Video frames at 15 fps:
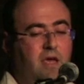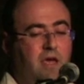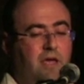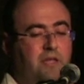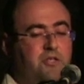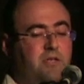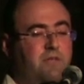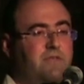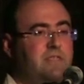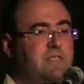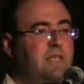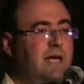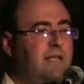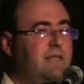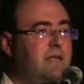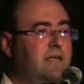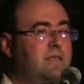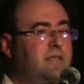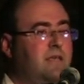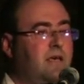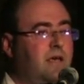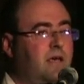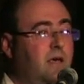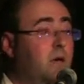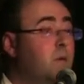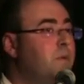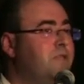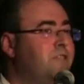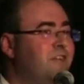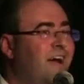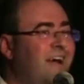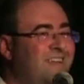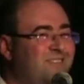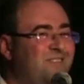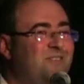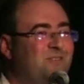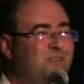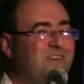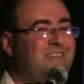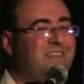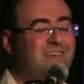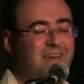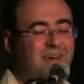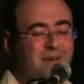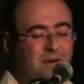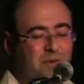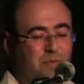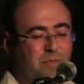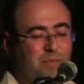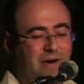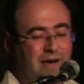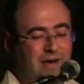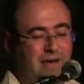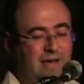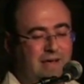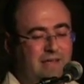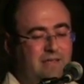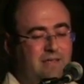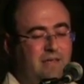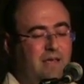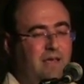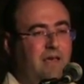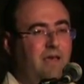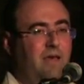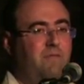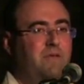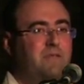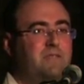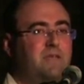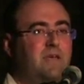achieve a standard. We tried to do it, but with